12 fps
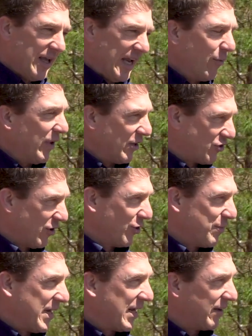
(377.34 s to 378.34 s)
he
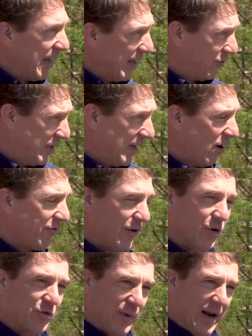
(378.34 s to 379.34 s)
reassured me, and as did our
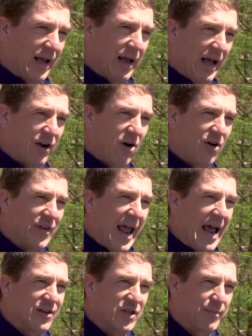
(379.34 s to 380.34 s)
folks when I called
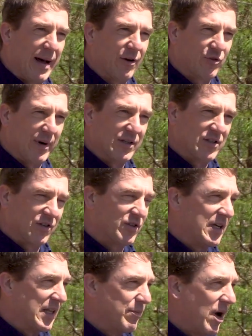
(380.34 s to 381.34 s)
to ask about
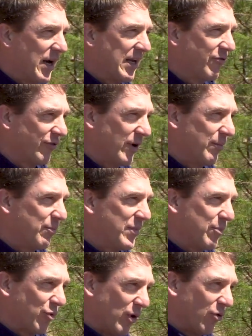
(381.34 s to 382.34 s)
transitioning the money from
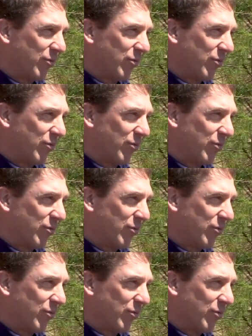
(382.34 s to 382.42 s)
the